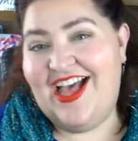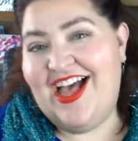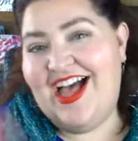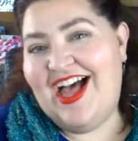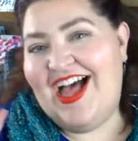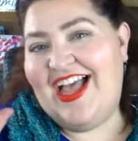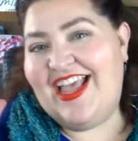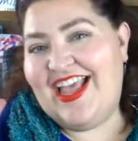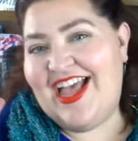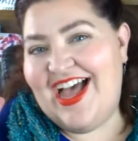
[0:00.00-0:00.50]

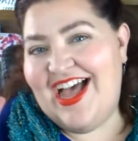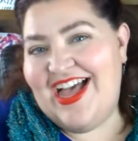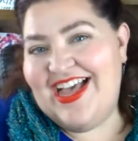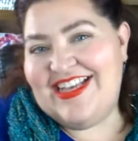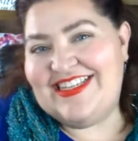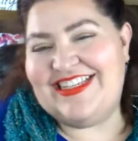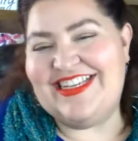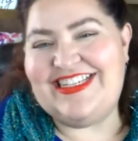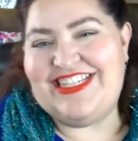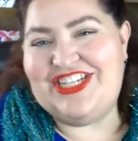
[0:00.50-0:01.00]
Hi
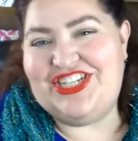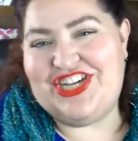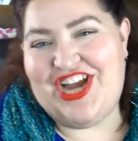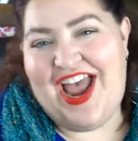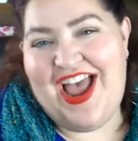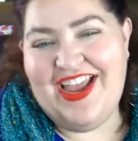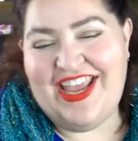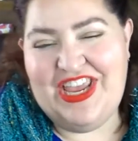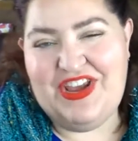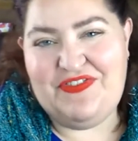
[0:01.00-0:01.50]
guys, it's
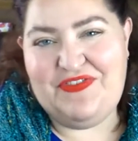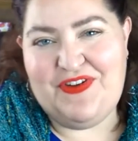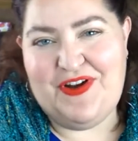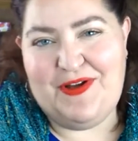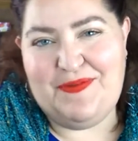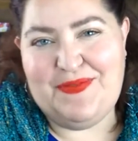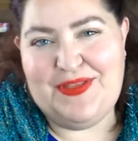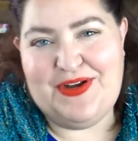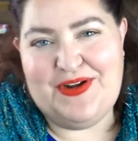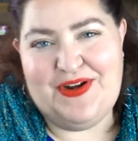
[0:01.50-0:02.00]
Jackie
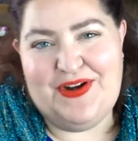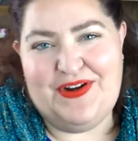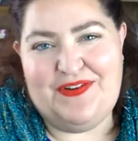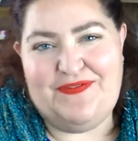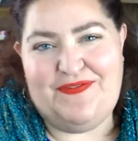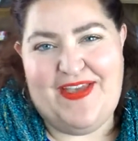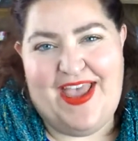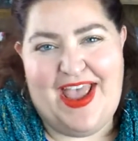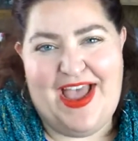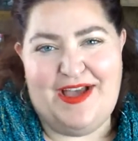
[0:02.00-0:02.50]
from the Nerd
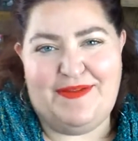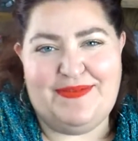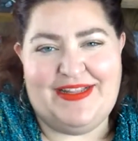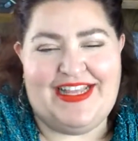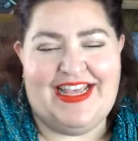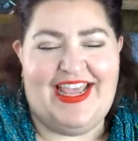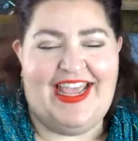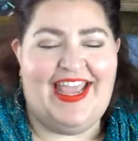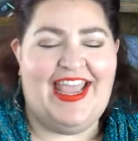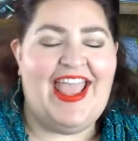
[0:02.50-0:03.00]

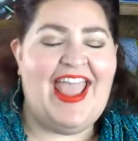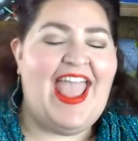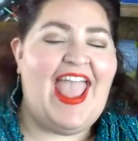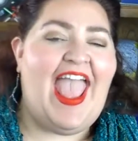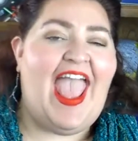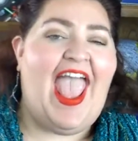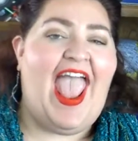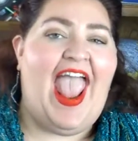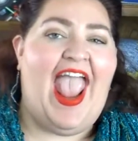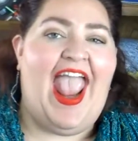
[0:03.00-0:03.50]
Family,
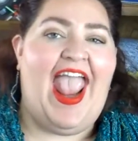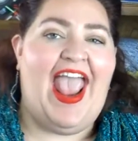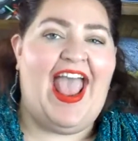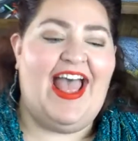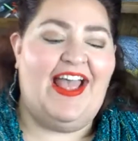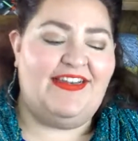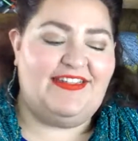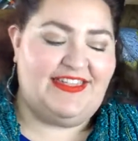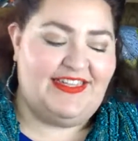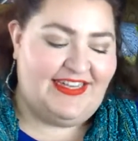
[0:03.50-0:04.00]

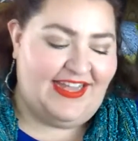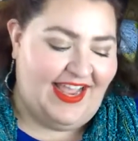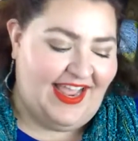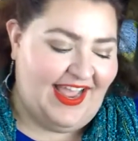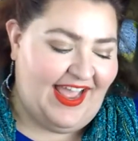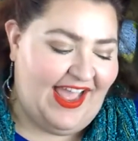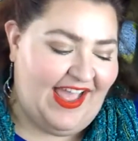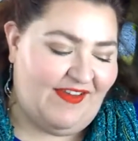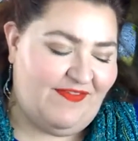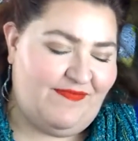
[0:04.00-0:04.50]
and today
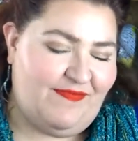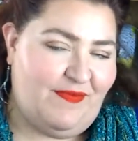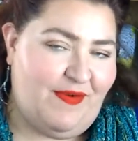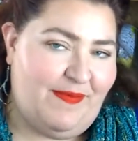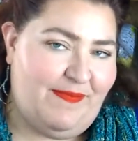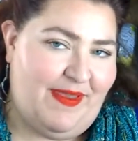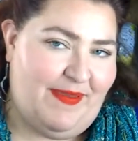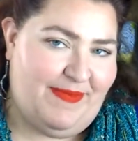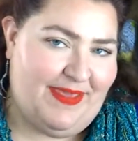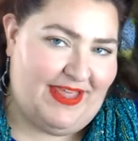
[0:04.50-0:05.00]
I have
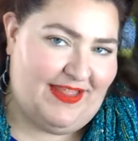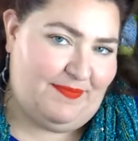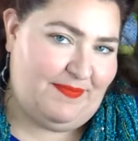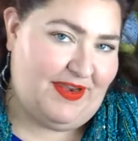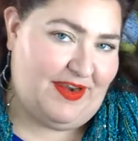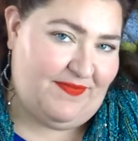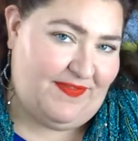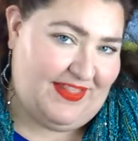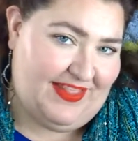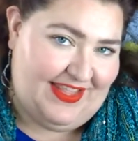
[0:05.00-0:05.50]
what may be a
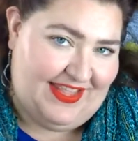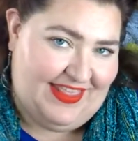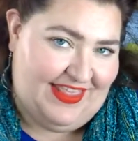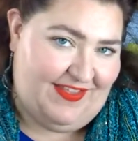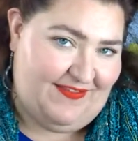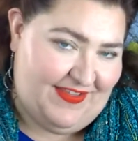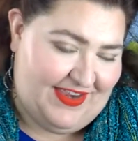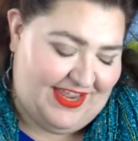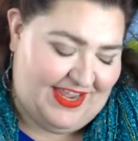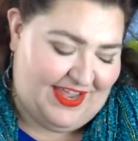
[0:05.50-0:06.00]
bit of a
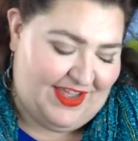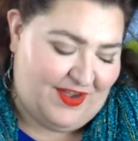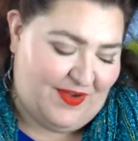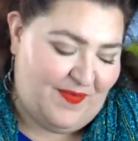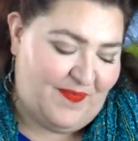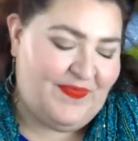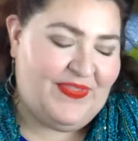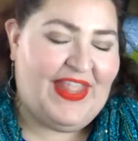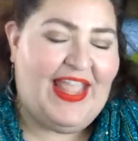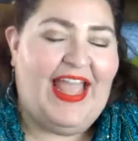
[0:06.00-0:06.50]
lengthy video.
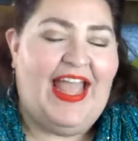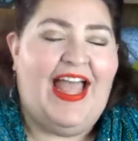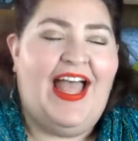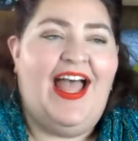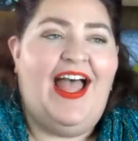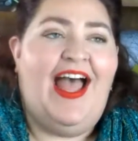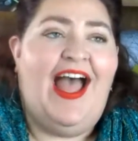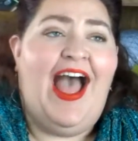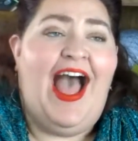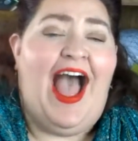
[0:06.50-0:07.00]

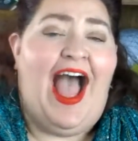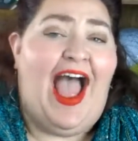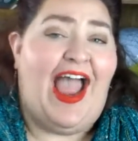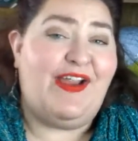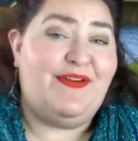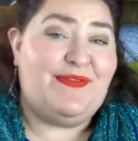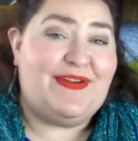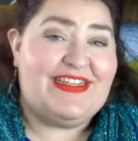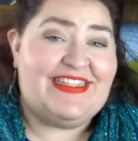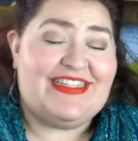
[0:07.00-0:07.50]
I
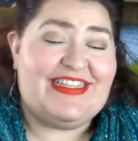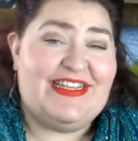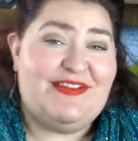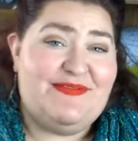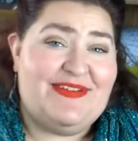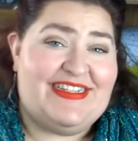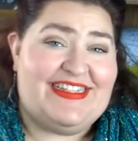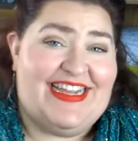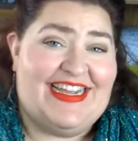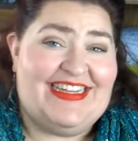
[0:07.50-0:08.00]
recently
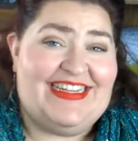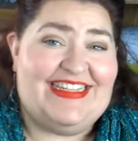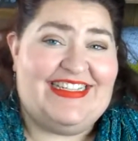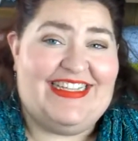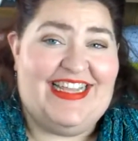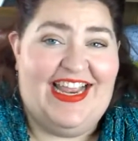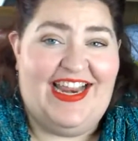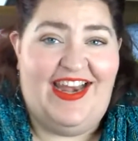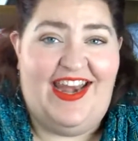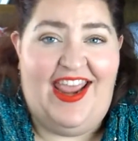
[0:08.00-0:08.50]
went down to
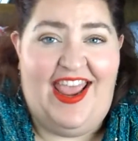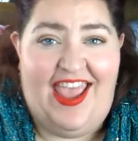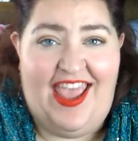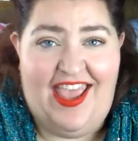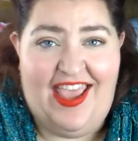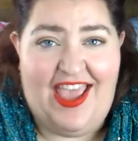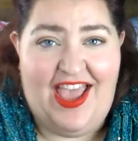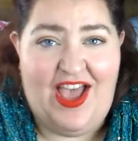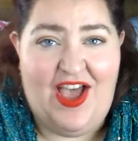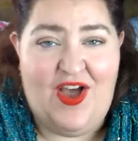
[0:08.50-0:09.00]
San
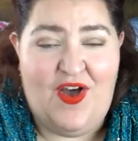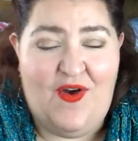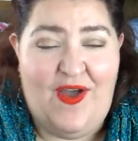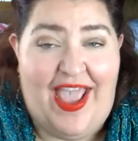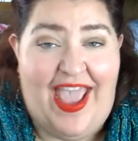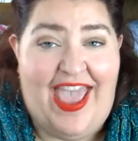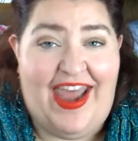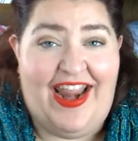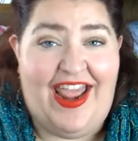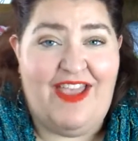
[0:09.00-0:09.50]
Diego
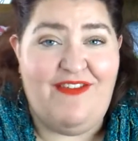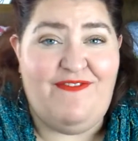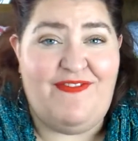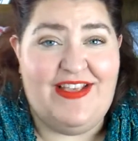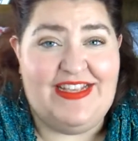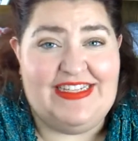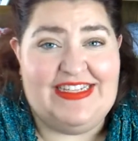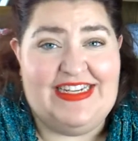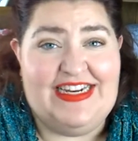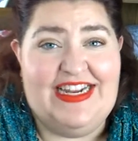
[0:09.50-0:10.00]
and I
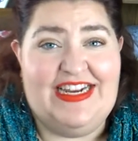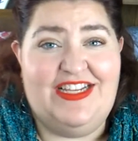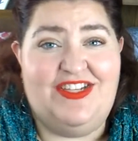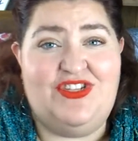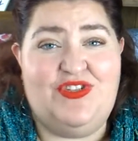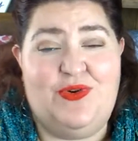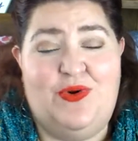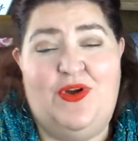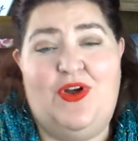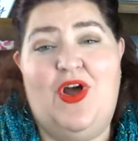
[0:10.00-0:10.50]
visited a
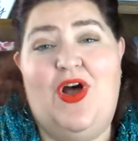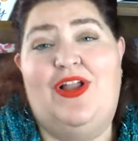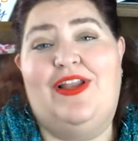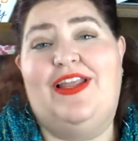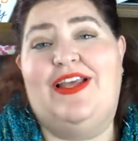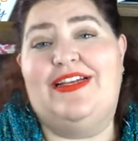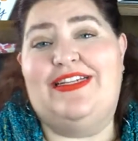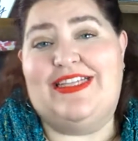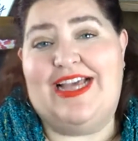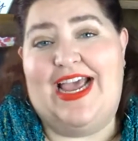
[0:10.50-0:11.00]
store
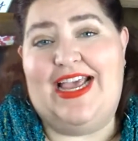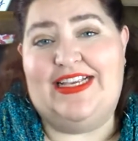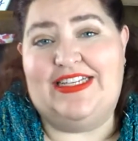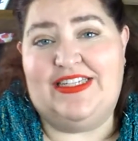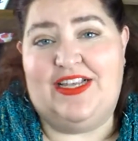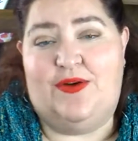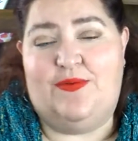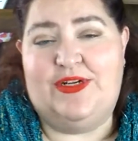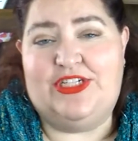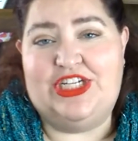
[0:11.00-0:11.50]
called
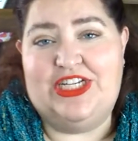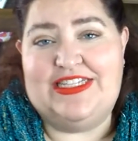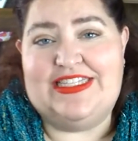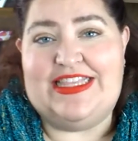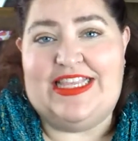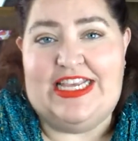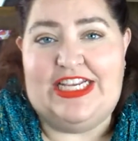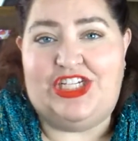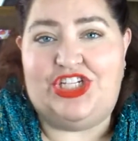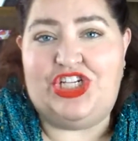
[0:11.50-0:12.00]
Daiso, which is
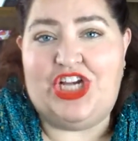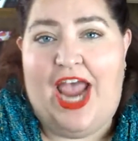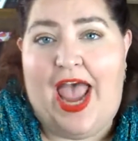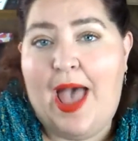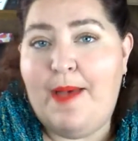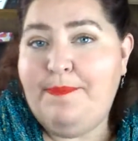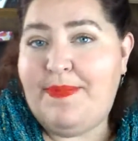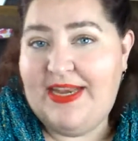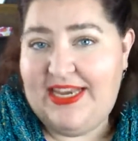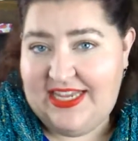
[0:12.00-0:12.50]
the
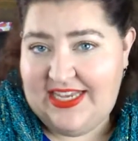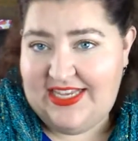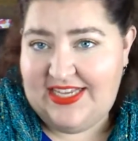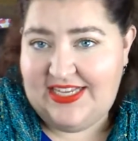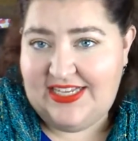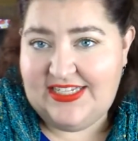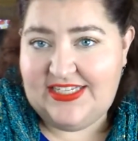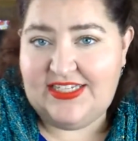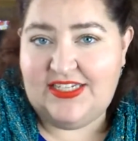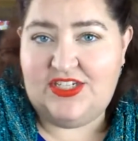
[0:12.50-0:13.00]

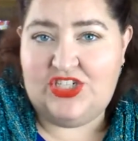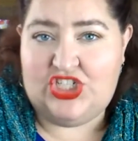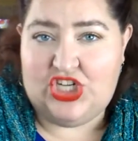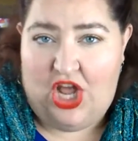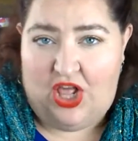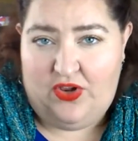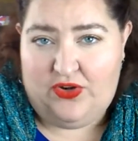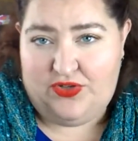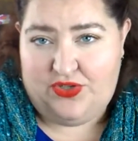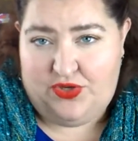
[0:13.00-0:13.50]
Japanese
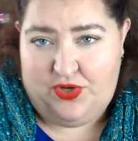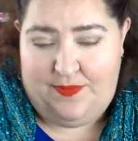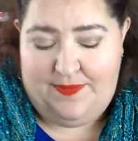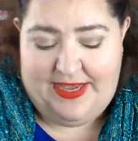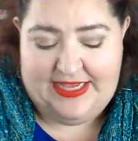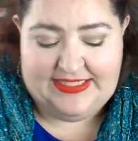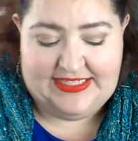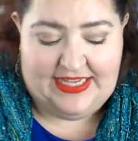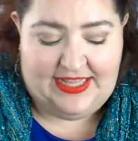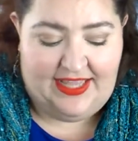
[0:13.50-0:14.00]
dollar store
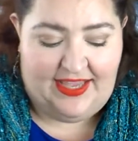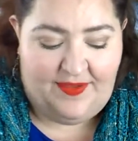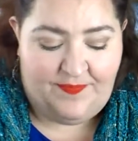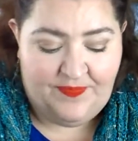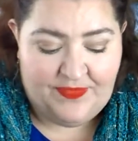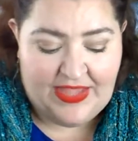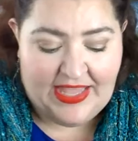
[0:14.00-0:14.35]
basically.